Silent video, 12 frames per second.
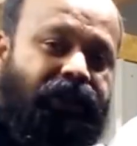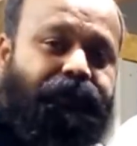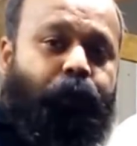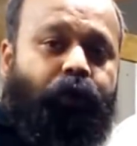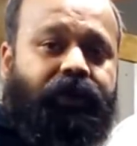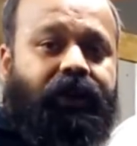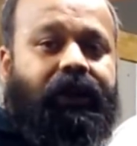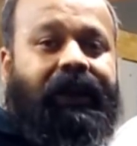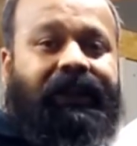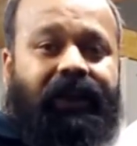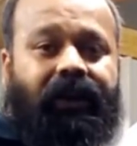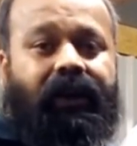dispose it
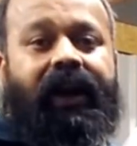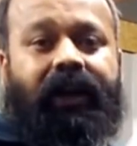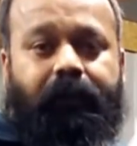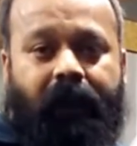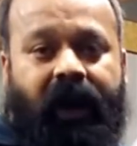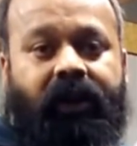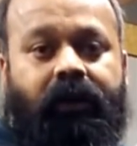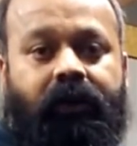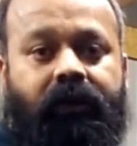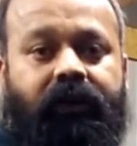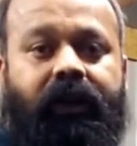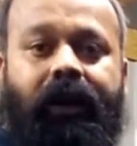in the right manner.
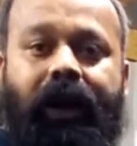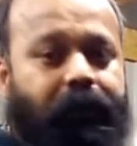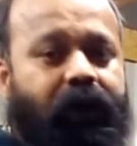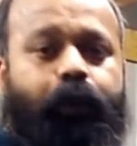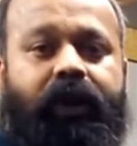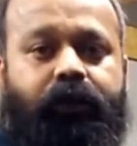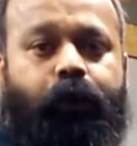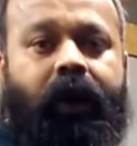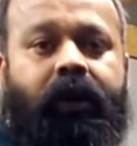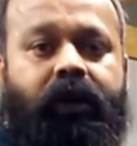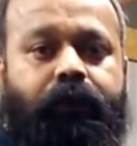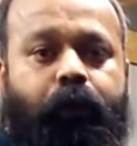There are a couple of ways you
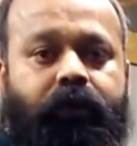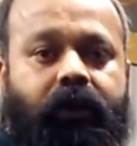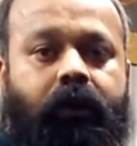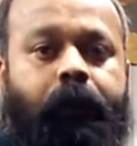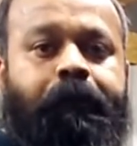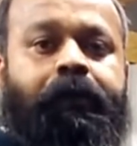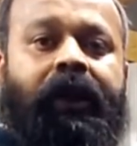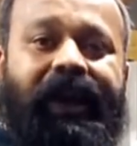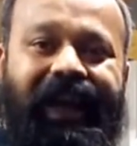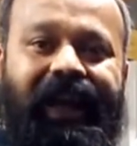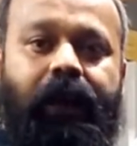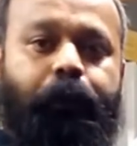can dispose it.
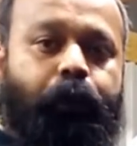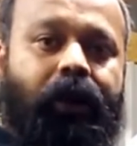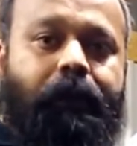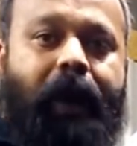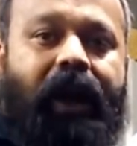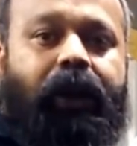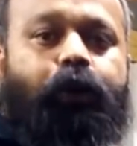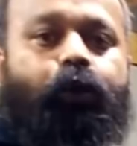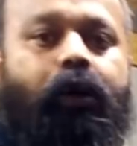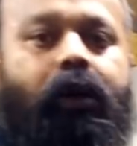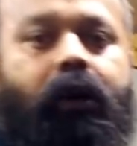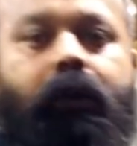A, put it back
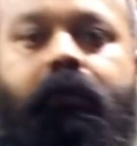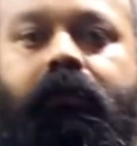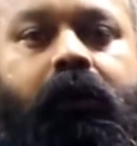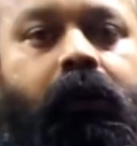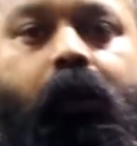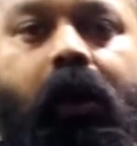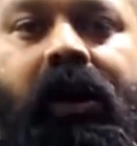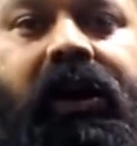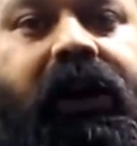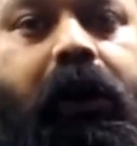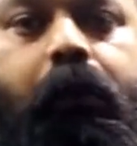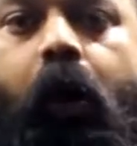into a 1
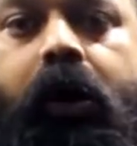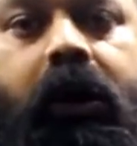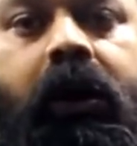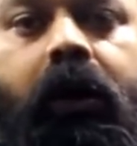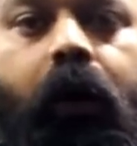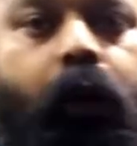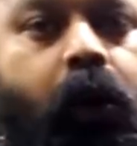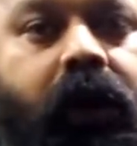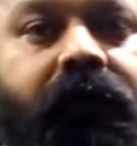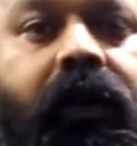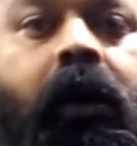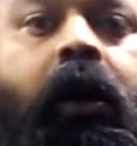liter bottle or
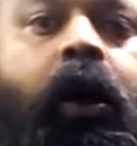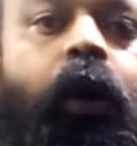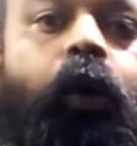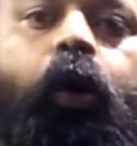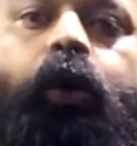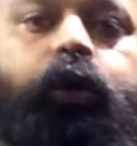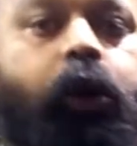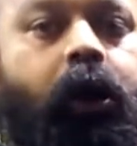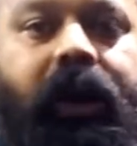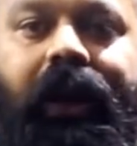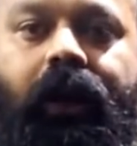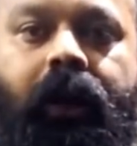whatever. Go to
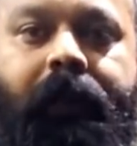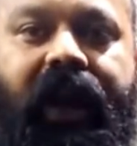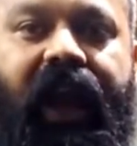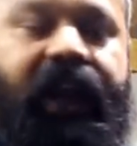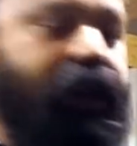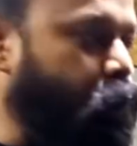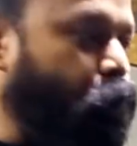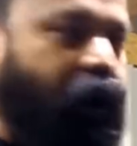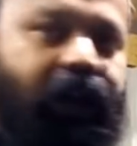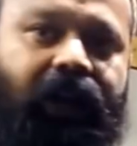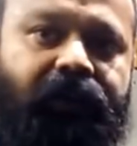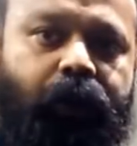your regular mechanic, you
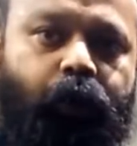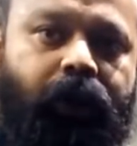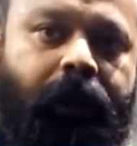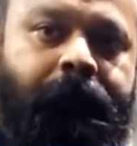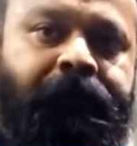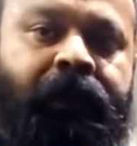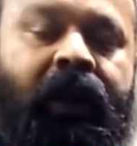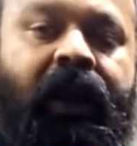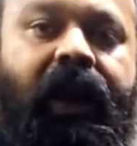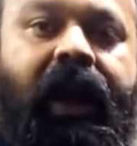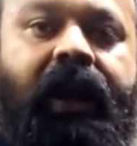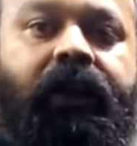can give it to them.
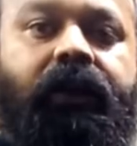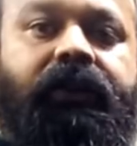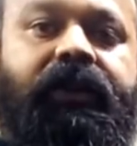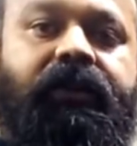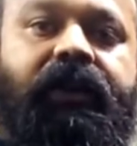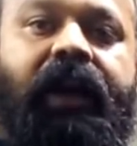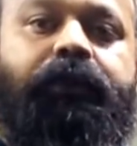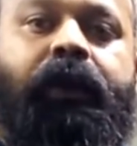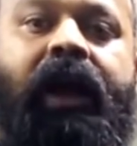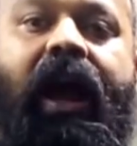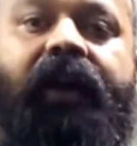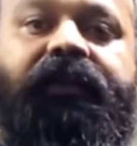And these guys
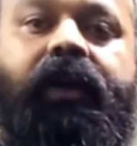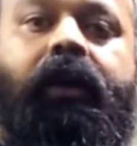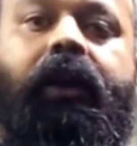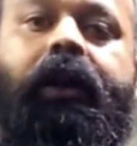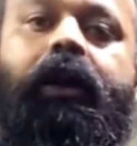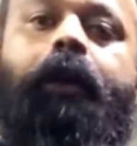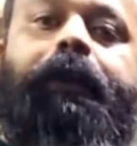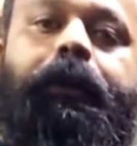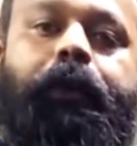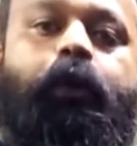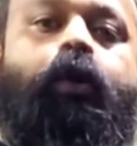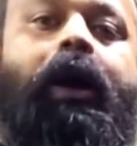will have their regular
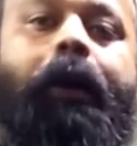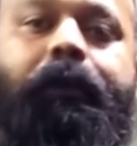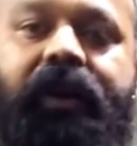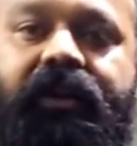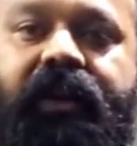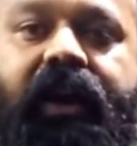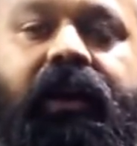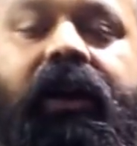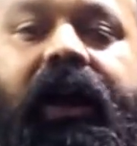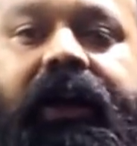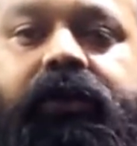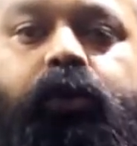people who come,
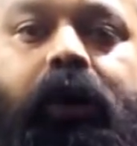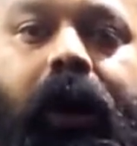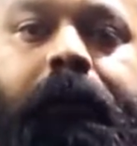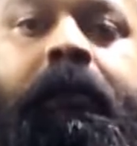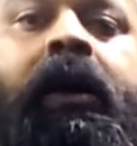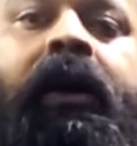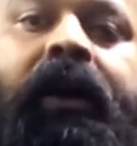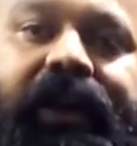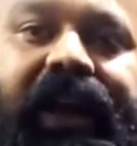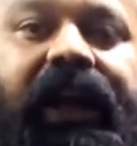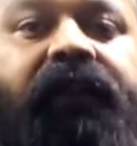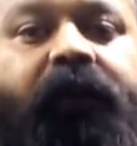recycle guys who come
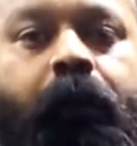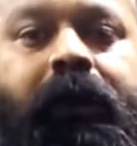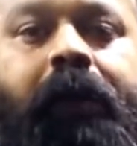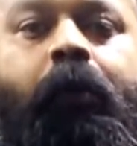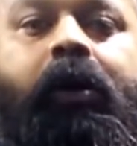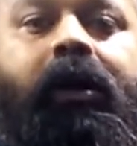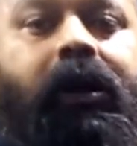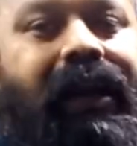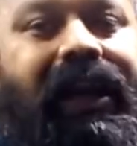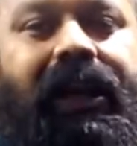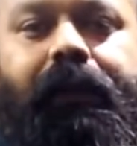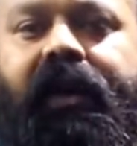take it from them on a
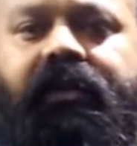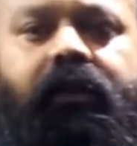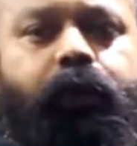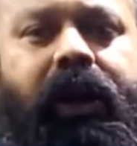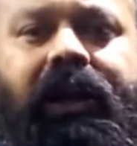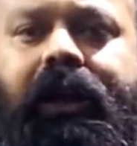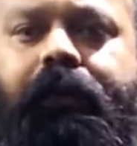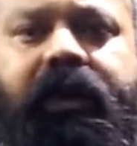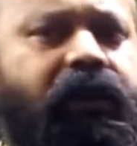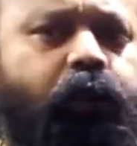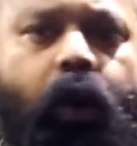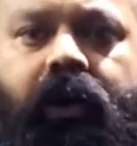daily basis, weekly
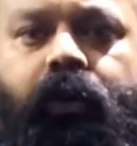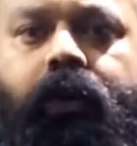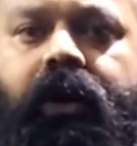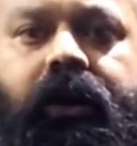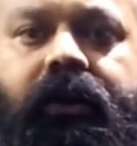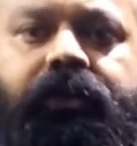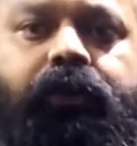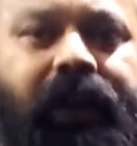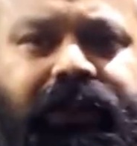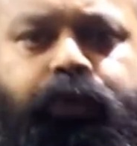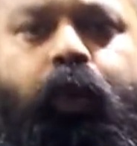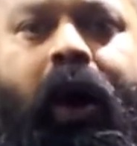basis, whatever it is. So
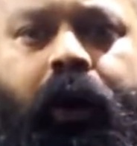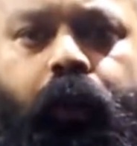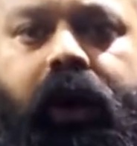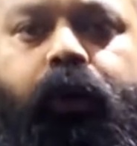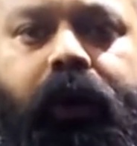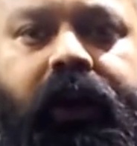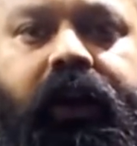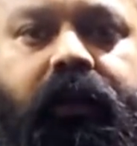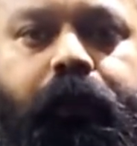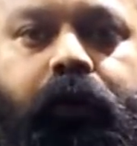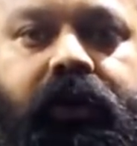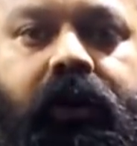that's one way you can
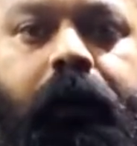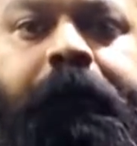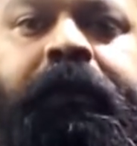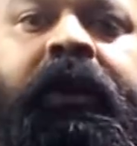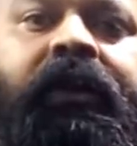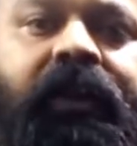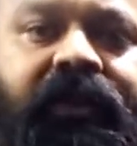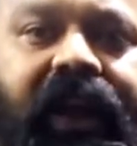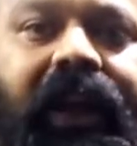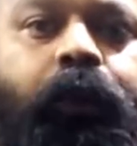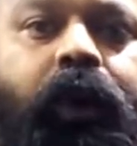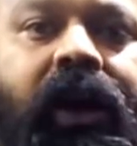dispose it. The
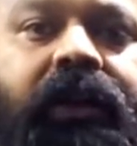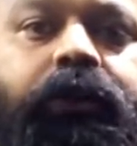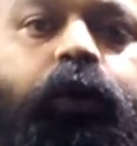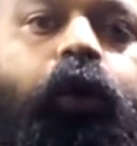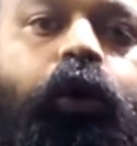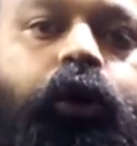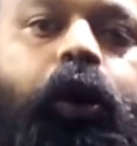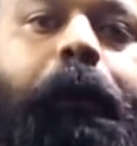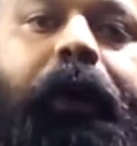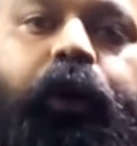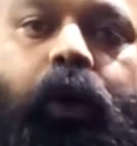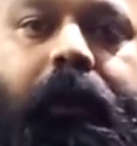second way is you go to your
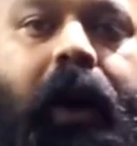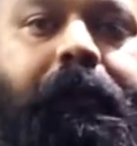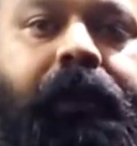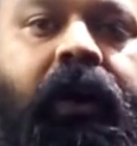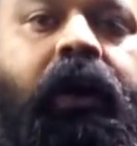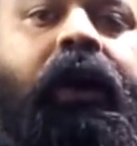petrol pump,